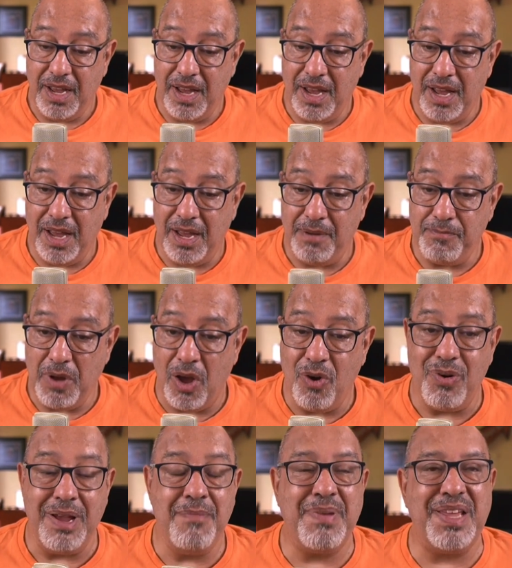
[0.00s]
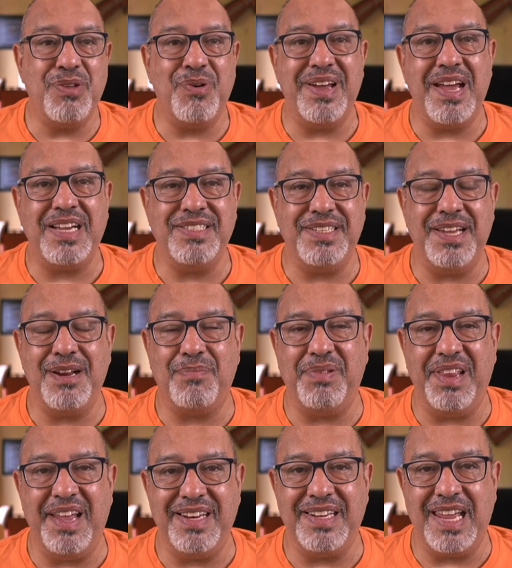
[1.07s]
Oh, and by the way, I stayed up
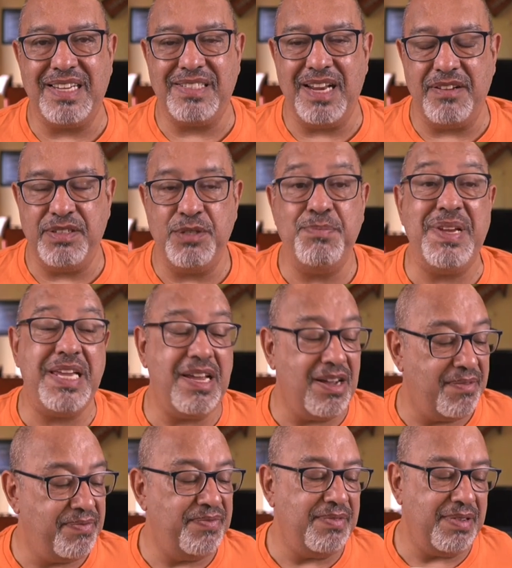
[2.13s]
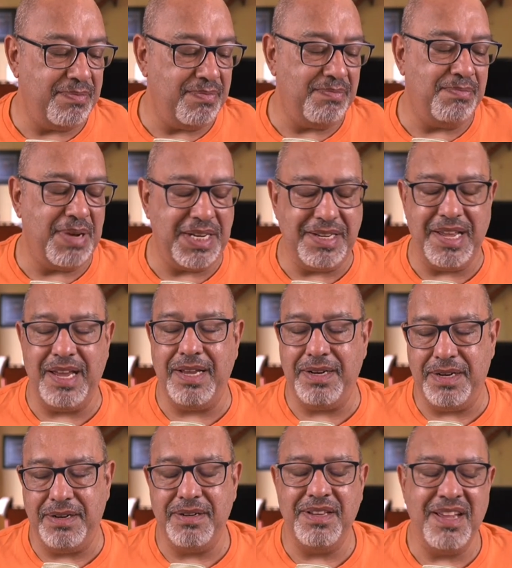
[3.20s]
late last night. Speaking of mundane
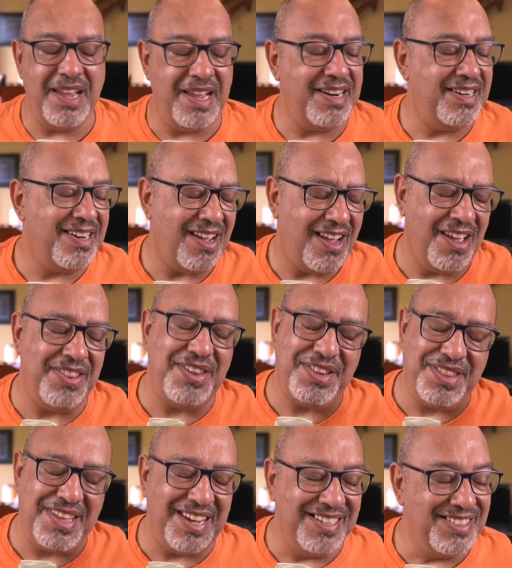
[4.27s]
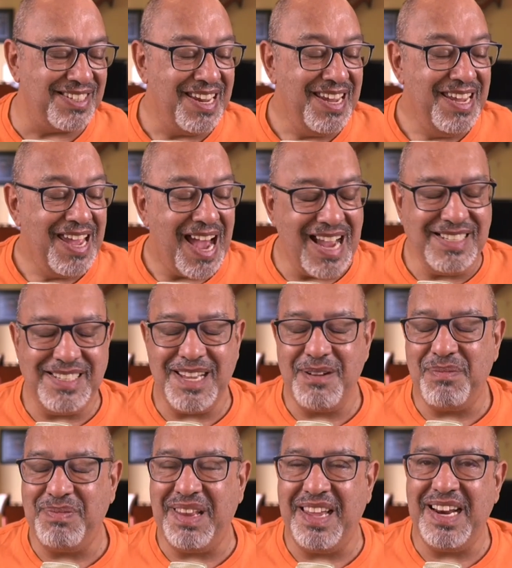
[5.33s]
and other things, I stayed
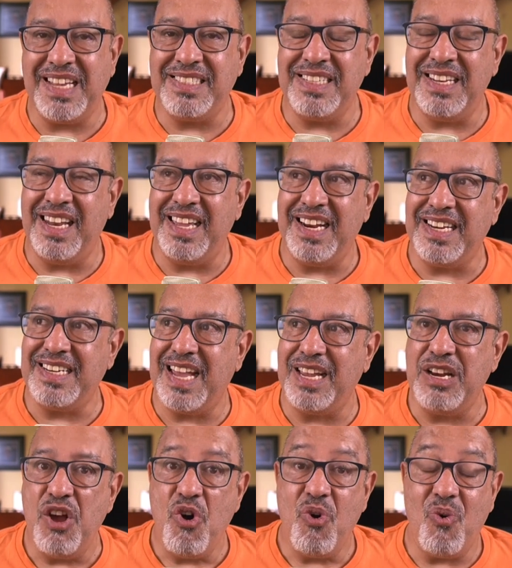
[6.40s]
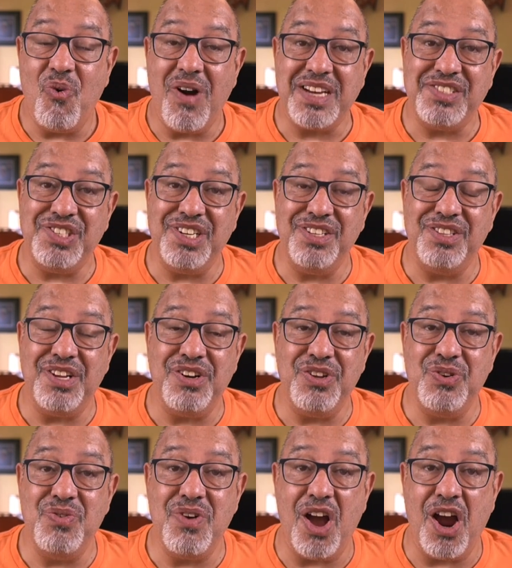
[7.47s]
up late at night watching the
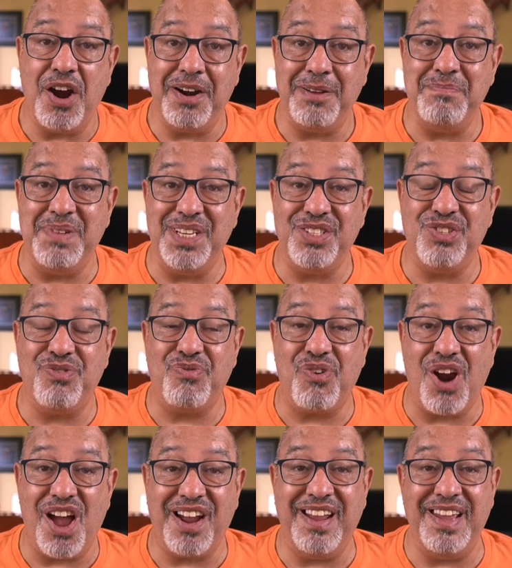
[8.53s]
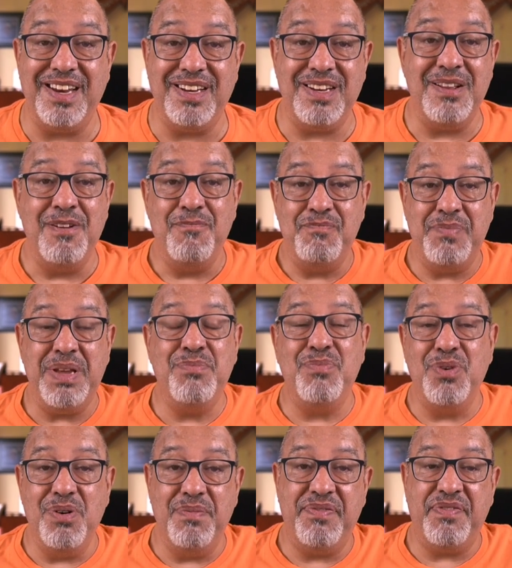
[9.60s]
new Artemis rocket be
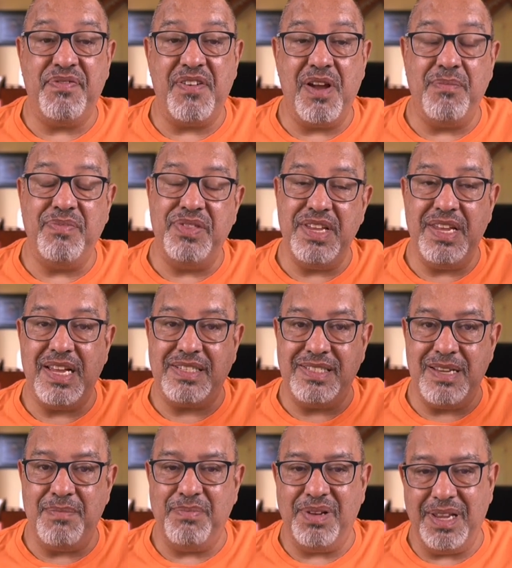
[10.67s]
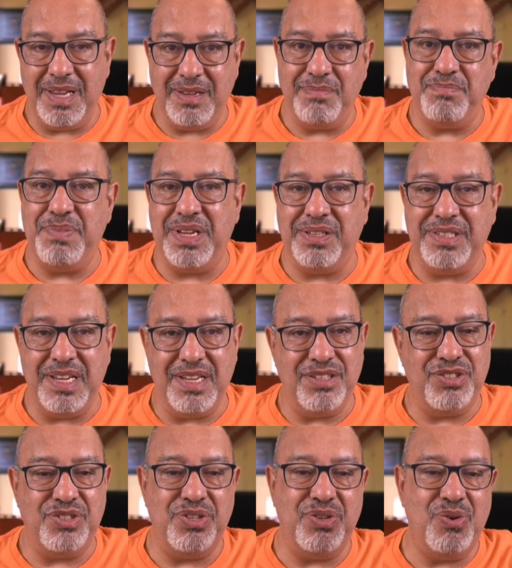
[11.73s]
moved from the assembling building
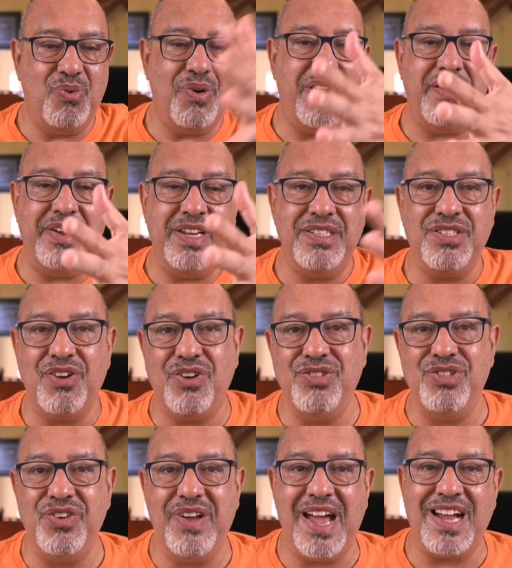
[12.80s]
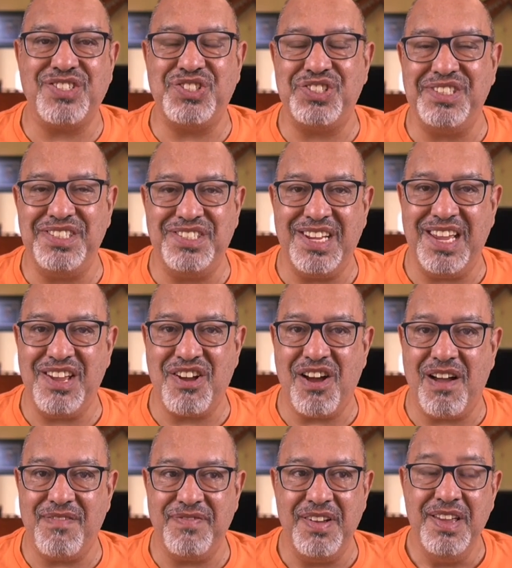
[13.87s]
to where it's going to actually take
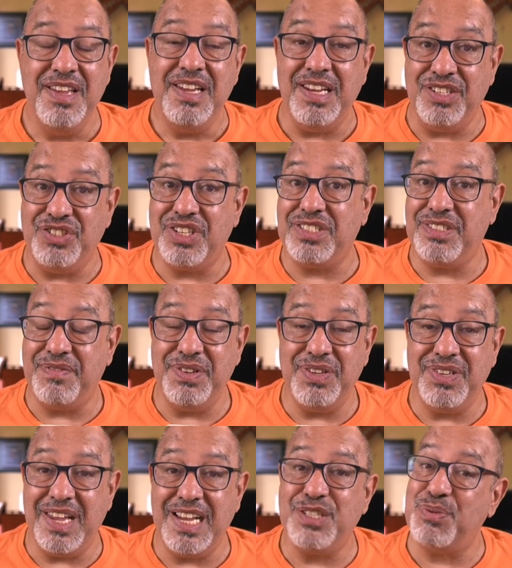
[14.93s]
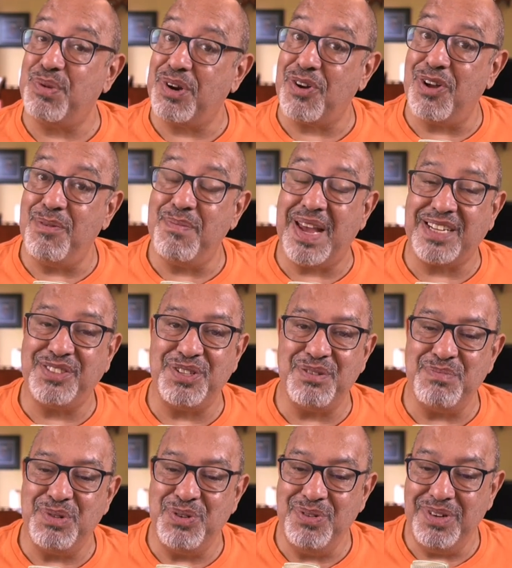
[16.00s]
off in just a few days. We're going back to the
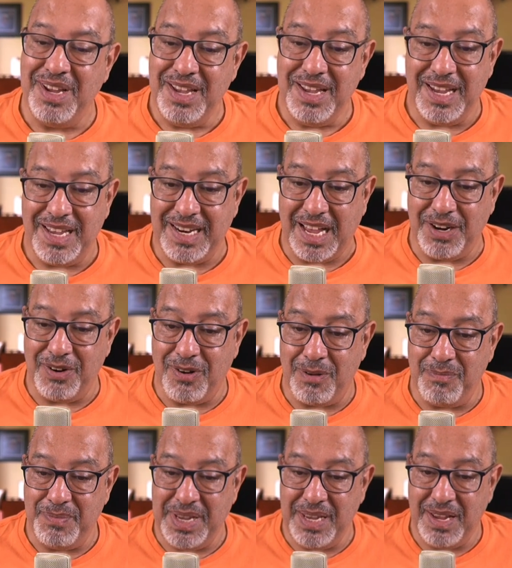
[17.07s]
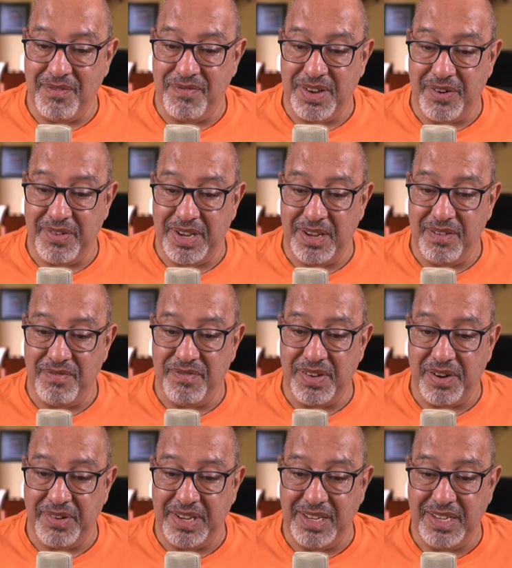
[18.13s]
moon, and I know I'm being very,
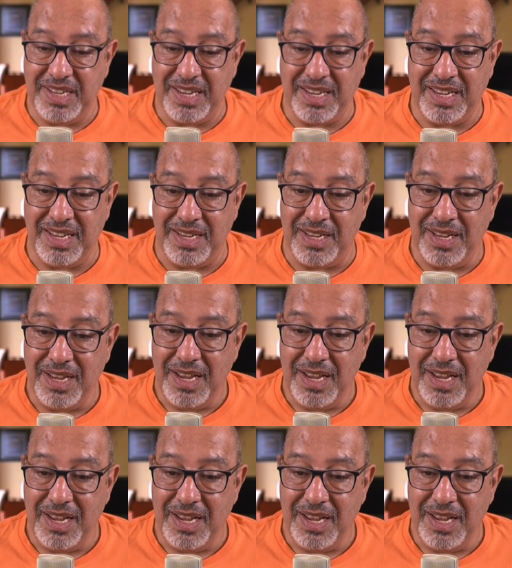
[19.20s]
very geeky.